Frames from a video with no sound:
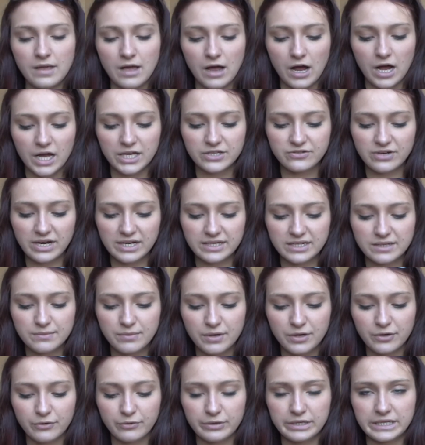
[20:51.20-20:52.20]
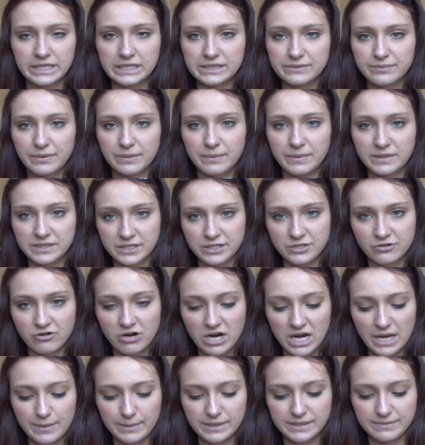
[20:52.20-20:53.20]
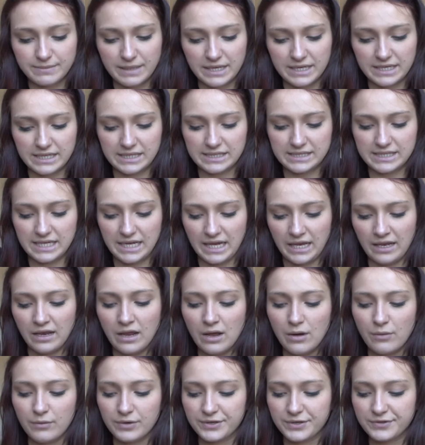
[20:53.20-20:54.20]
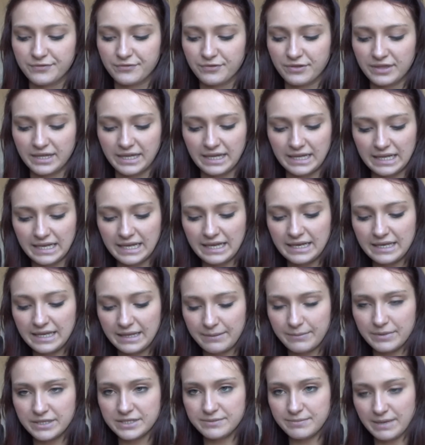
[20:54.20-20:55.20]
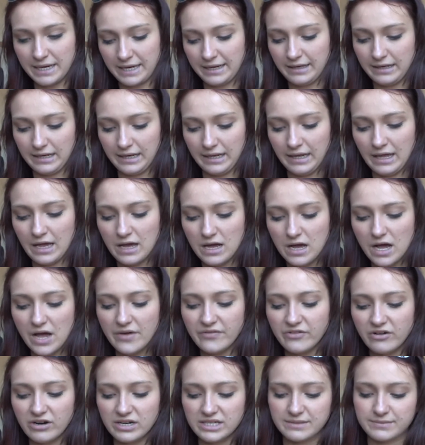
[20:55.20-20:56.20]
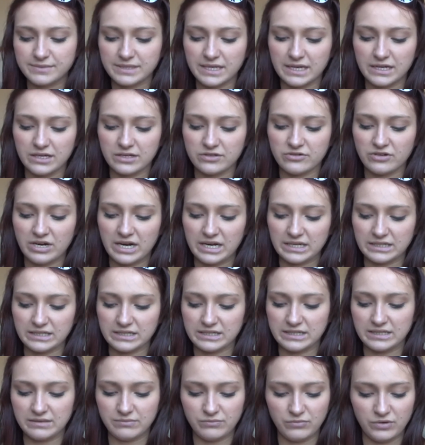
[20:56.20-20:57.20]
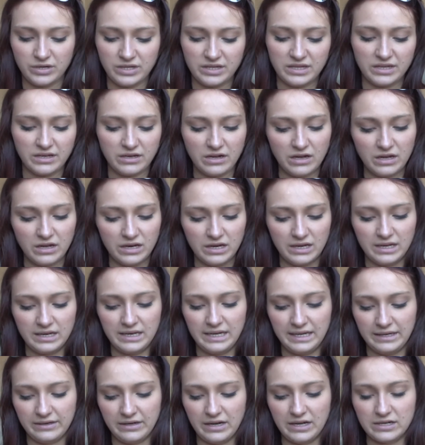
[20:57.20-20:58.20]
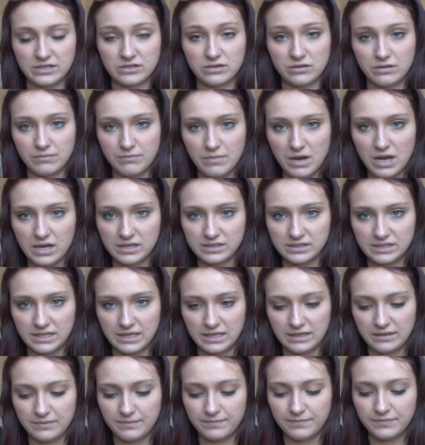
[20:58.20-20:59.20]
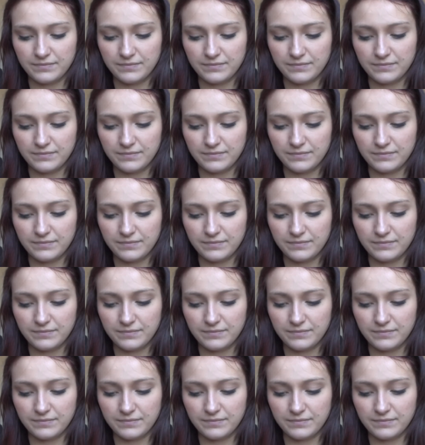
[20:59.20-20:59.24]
I attracted my audience by my subscribers magazine was for the lead image mainly. Other items that attracted them were the colour, lead article and masthead.